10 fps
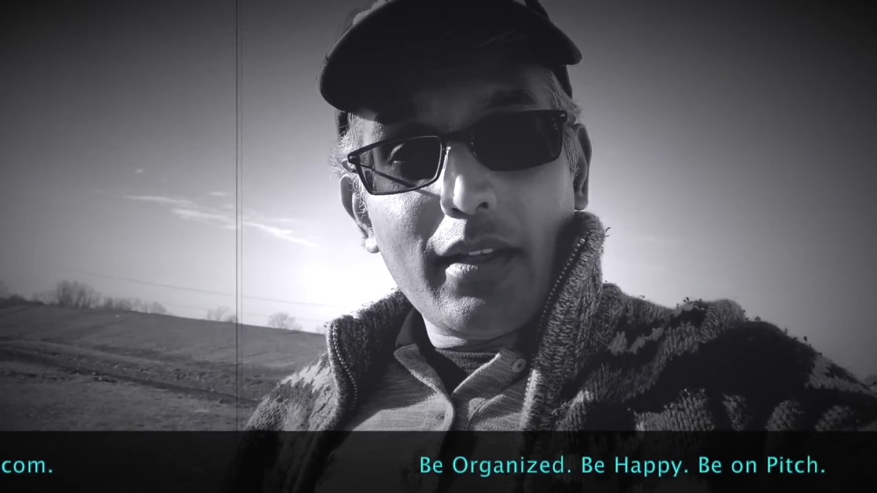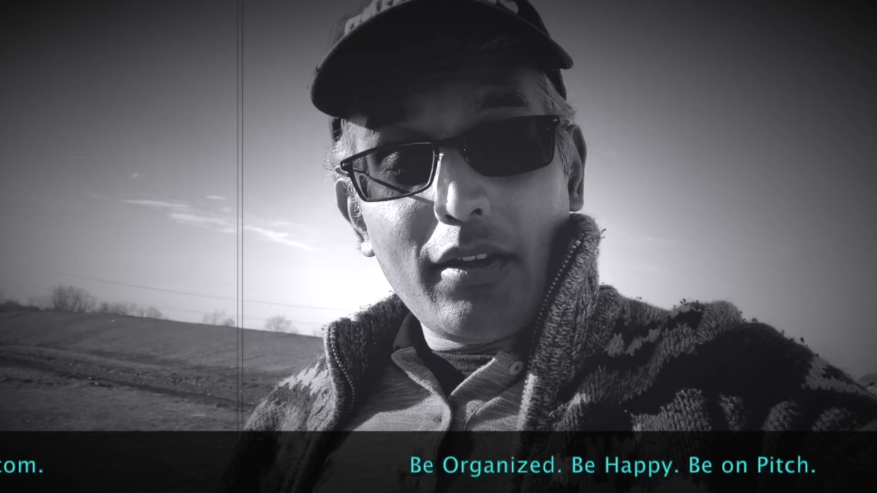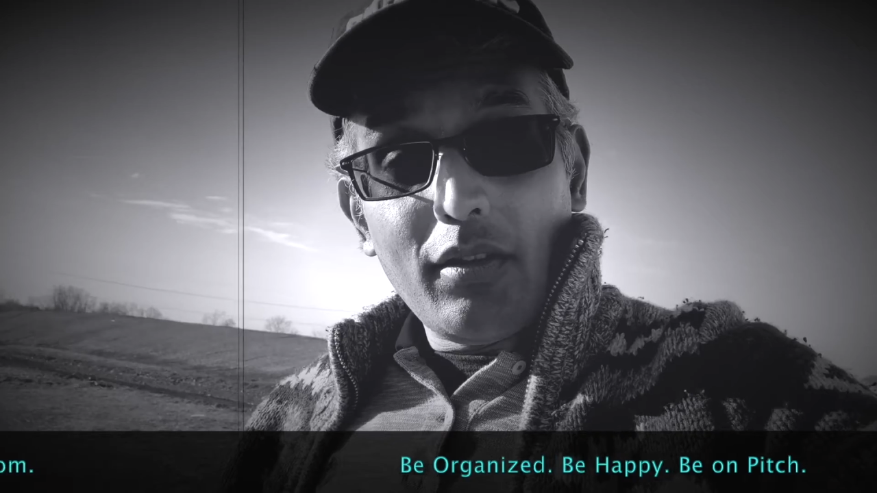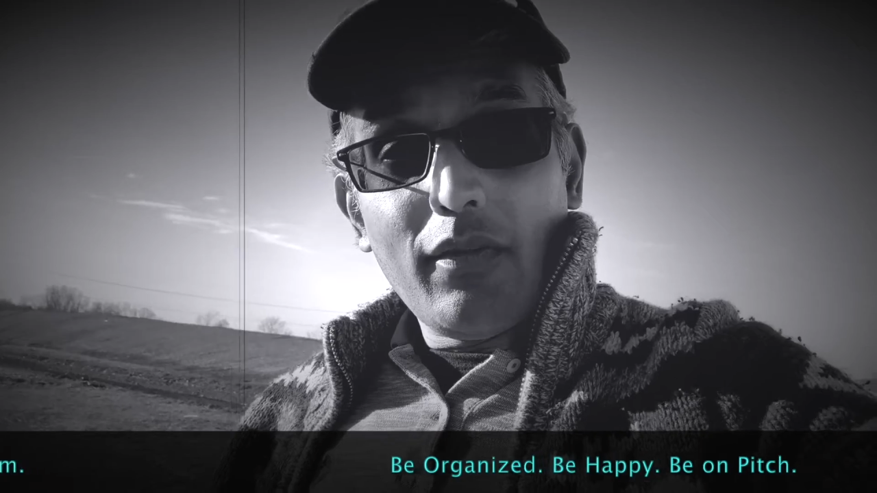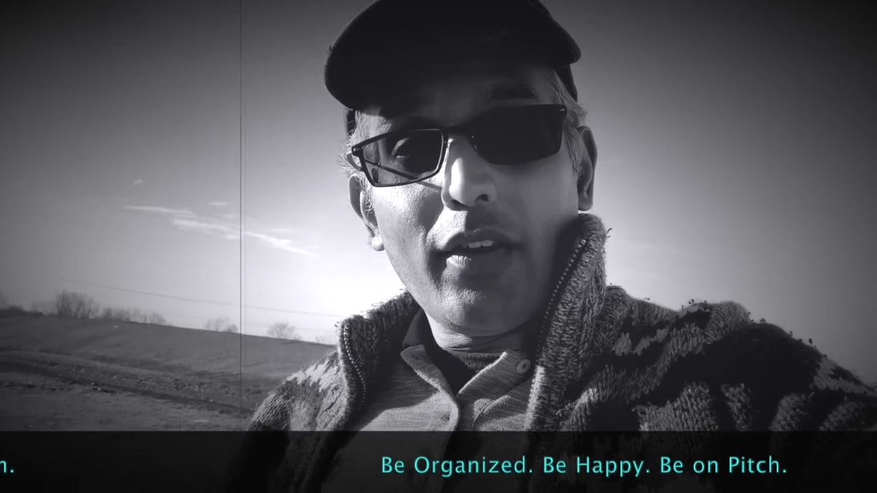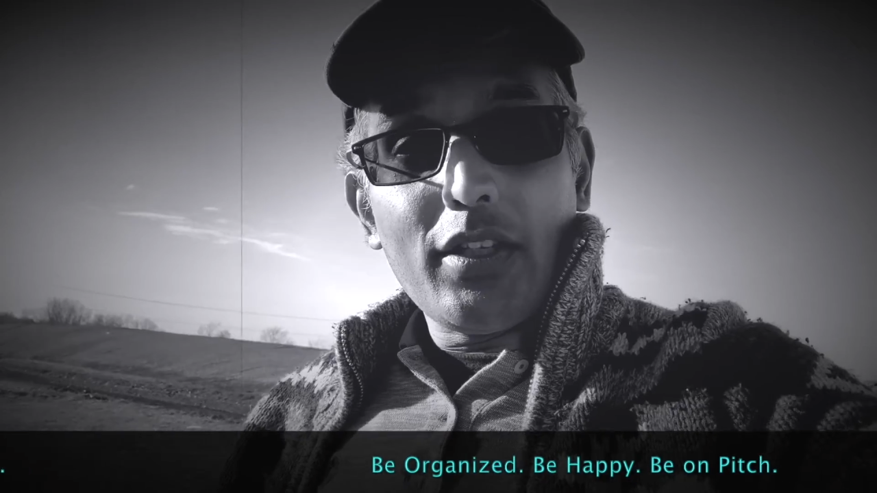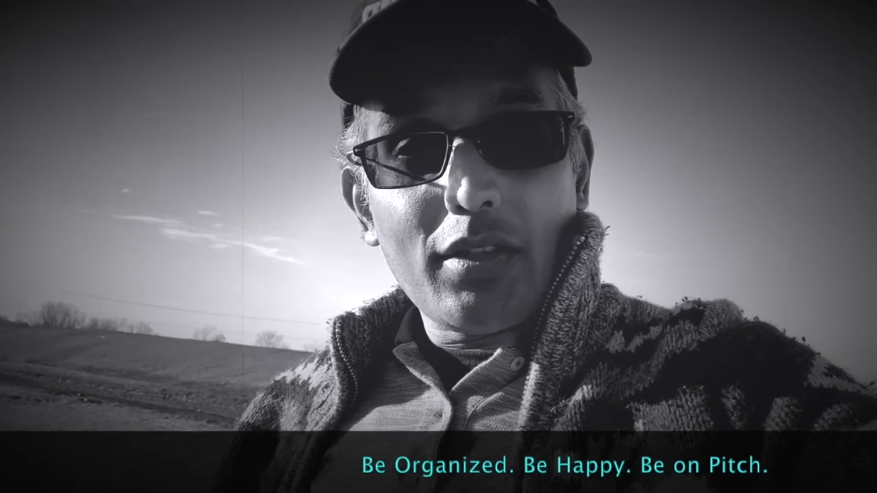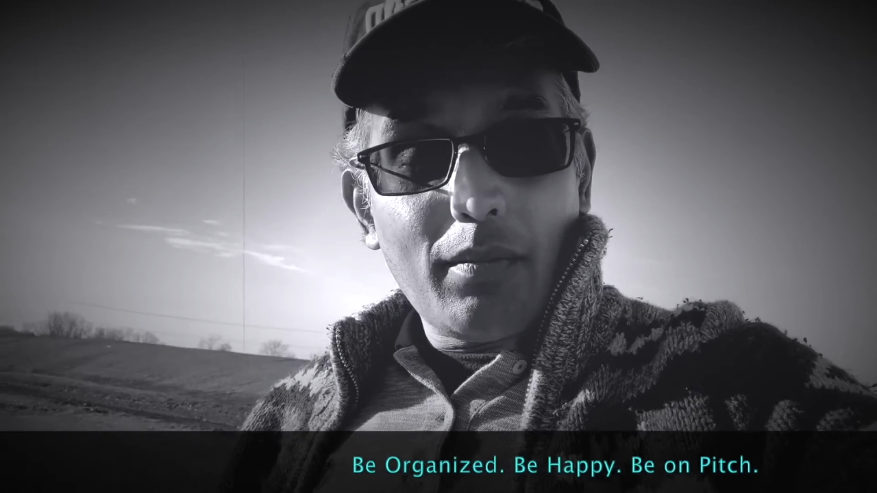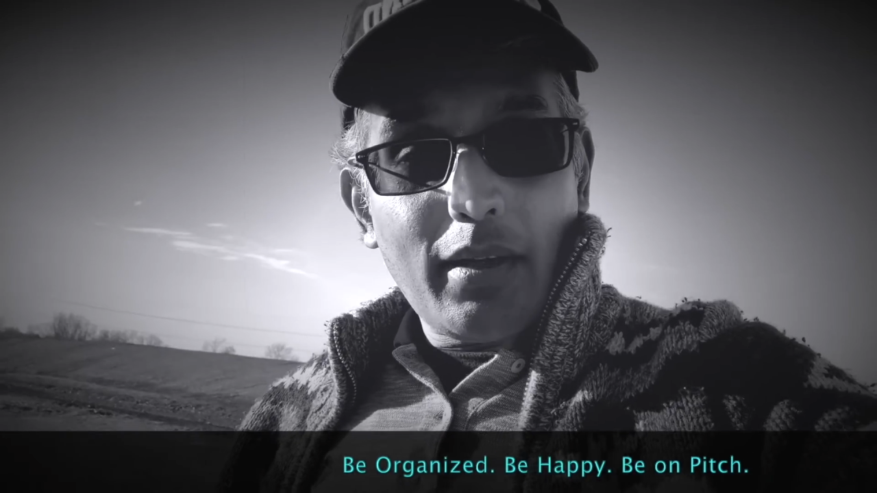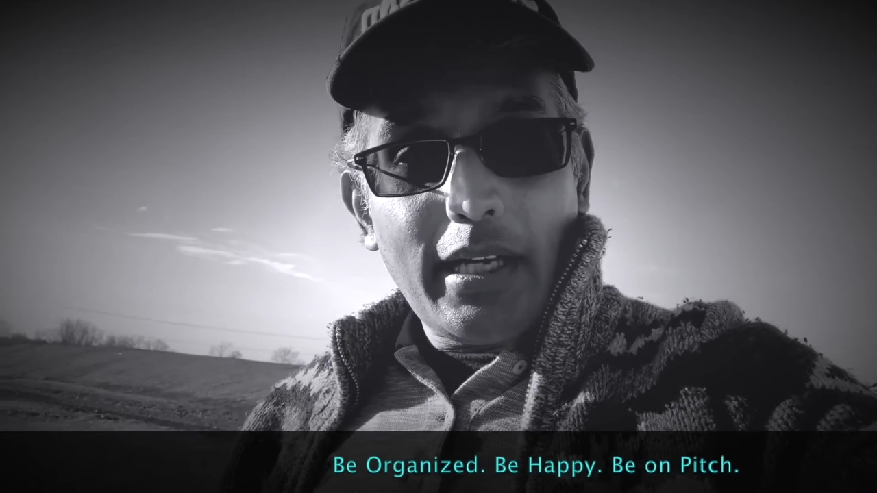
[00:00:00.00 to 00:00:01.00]
new feature
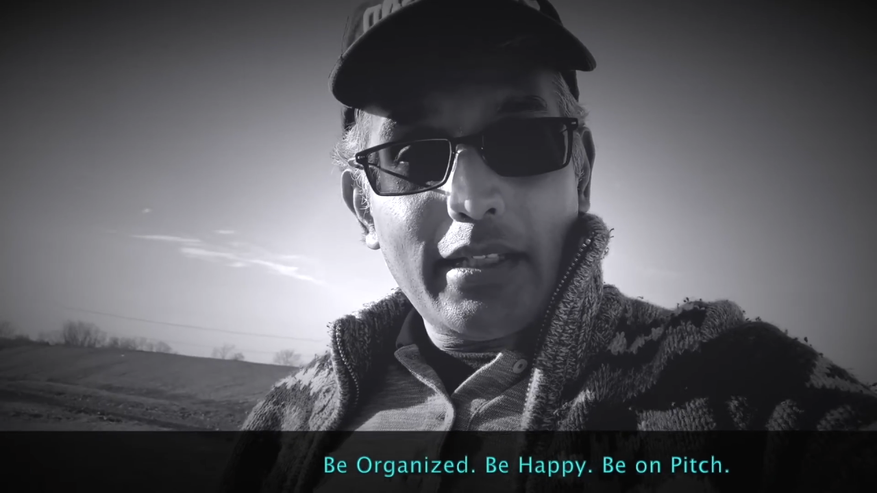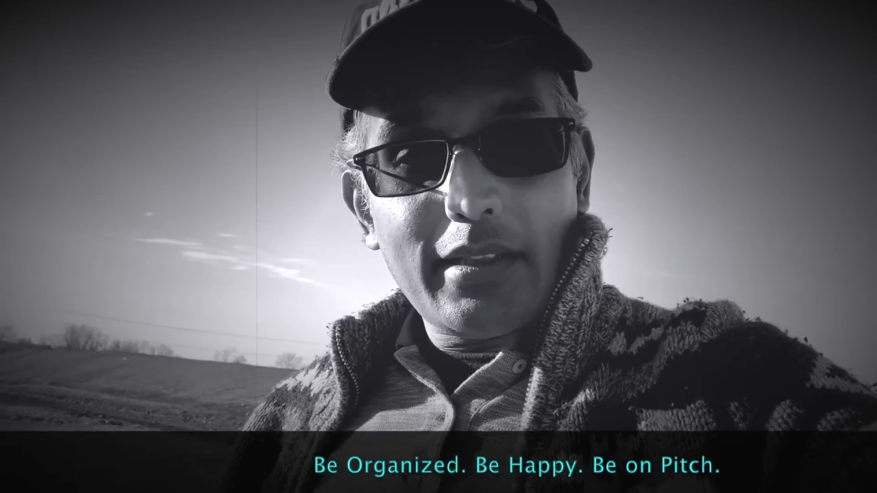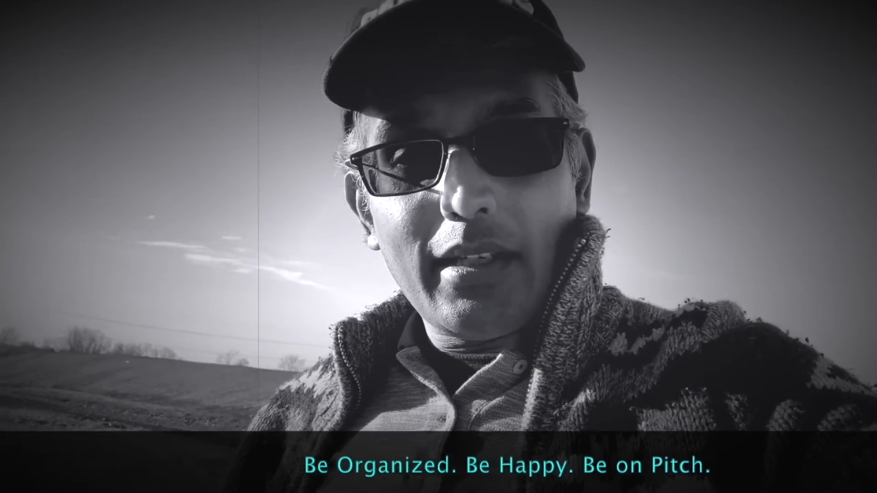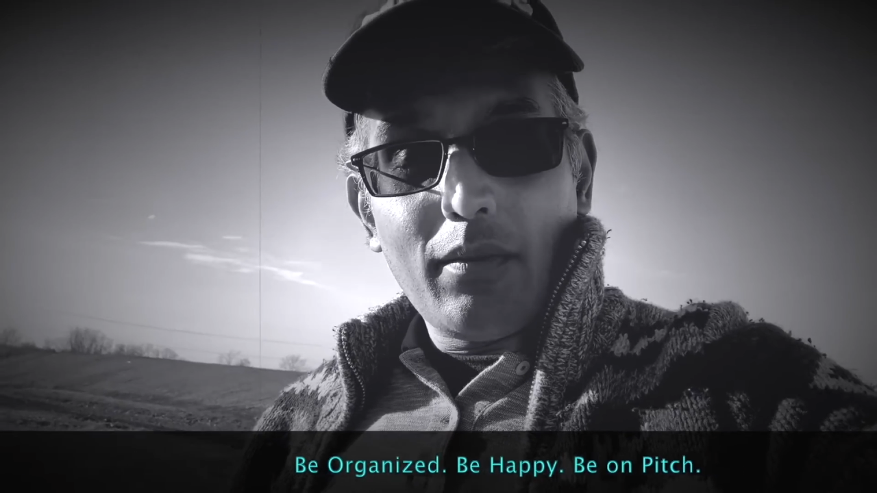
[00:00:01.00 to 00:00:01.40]
branch that